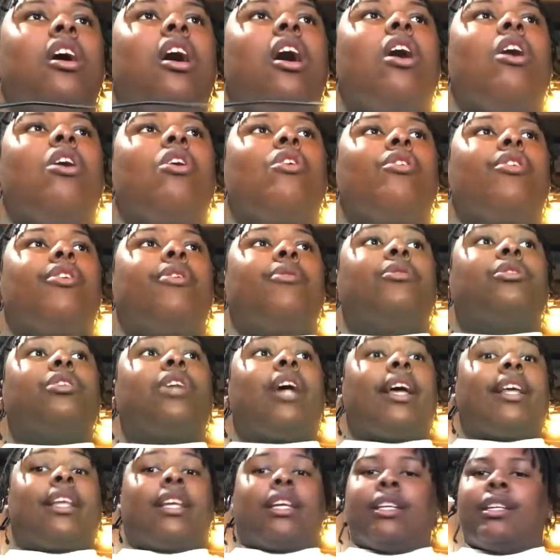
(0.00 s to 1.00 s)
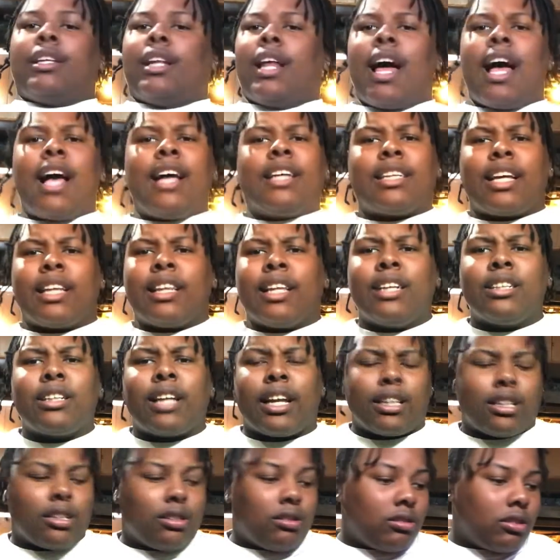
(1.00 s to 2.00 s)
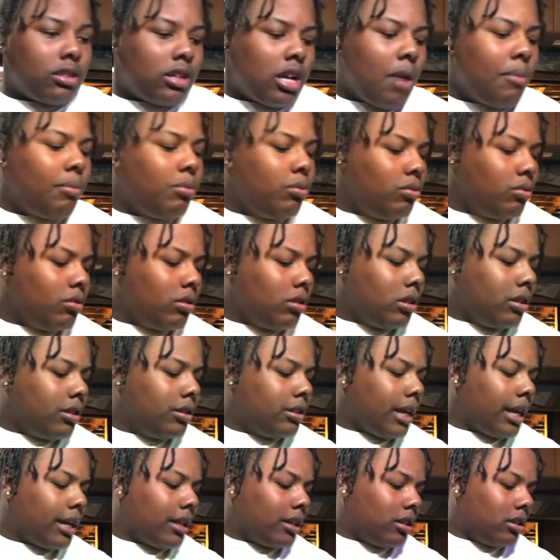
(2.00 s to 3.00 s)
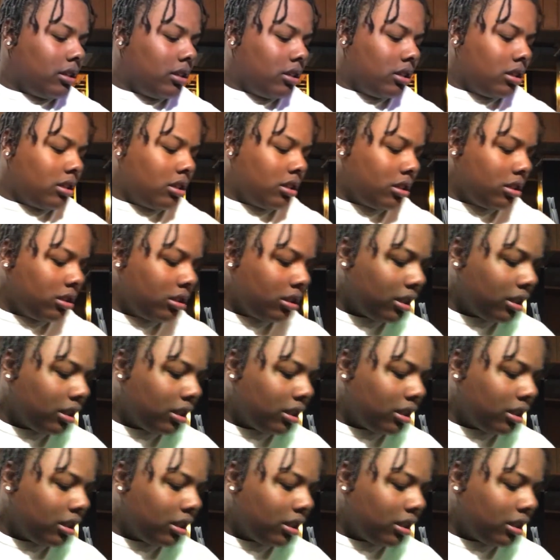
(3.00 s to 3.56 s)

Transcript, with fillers: oh, it was like the last, I think it was like the couple, it was like the, uh,